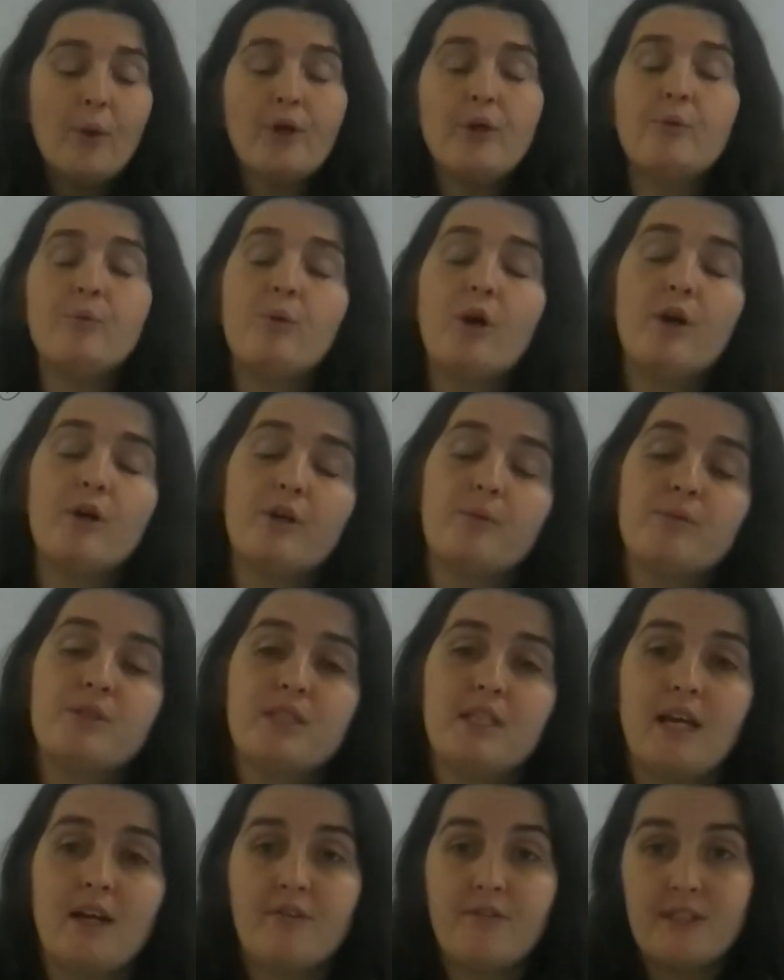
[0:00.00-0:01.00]
and welcome to
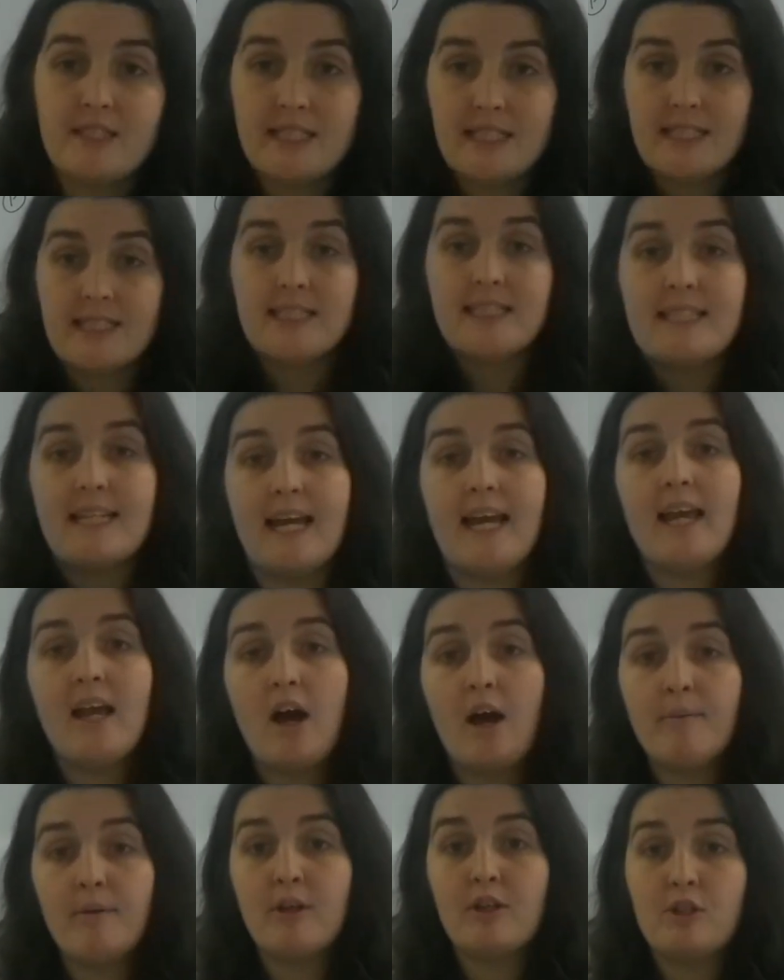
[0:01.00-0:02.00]
TL Physics. And today
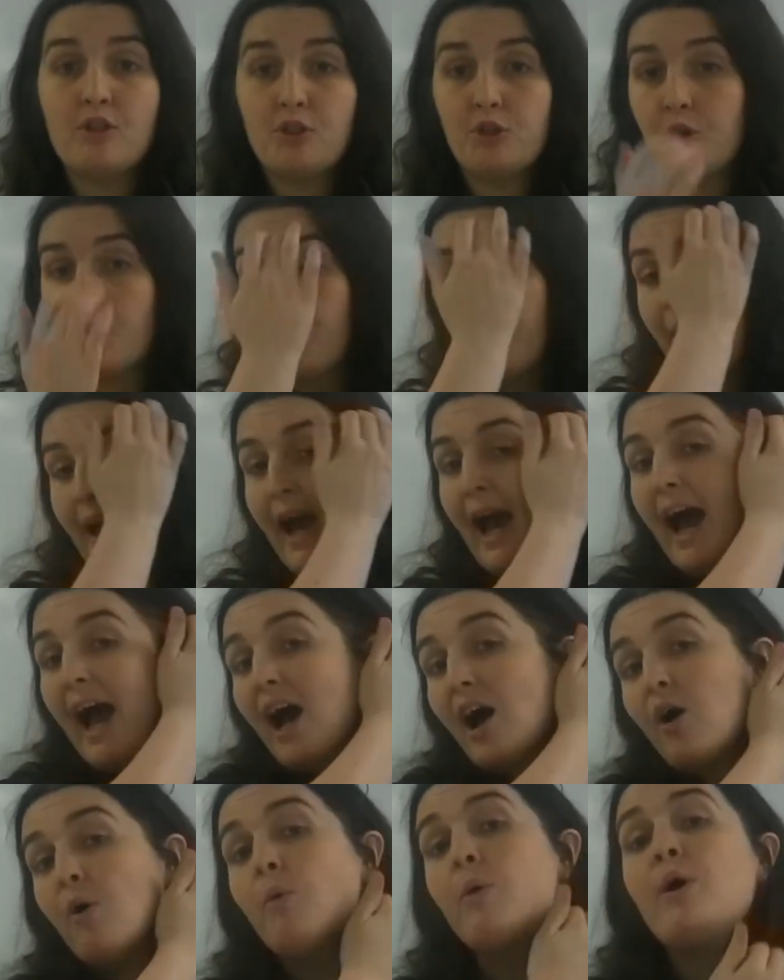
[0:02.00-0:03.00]
I'm going to talk about
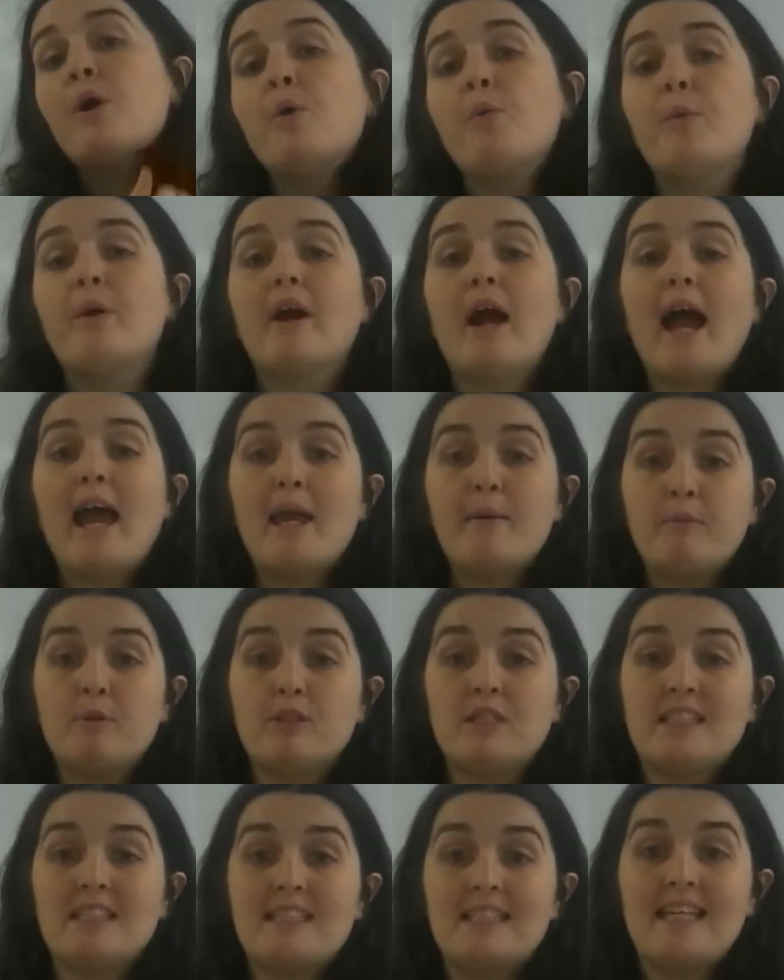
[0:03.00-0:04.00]
how we are able
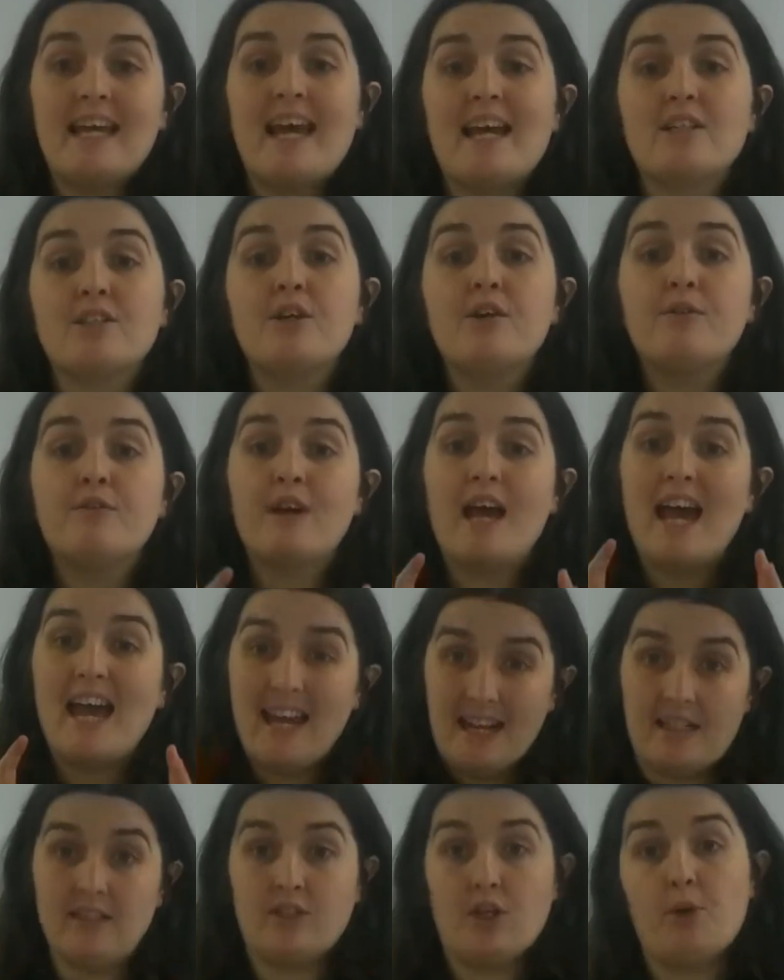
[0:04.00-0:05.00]
to detect for
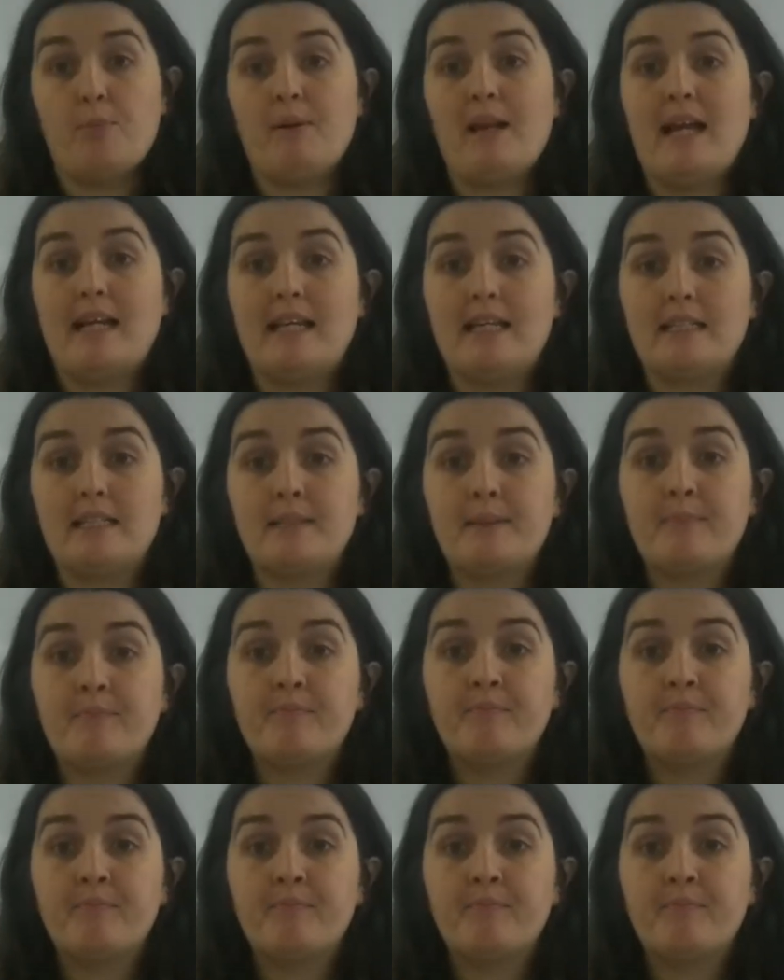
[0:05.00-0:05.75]
exoplanets.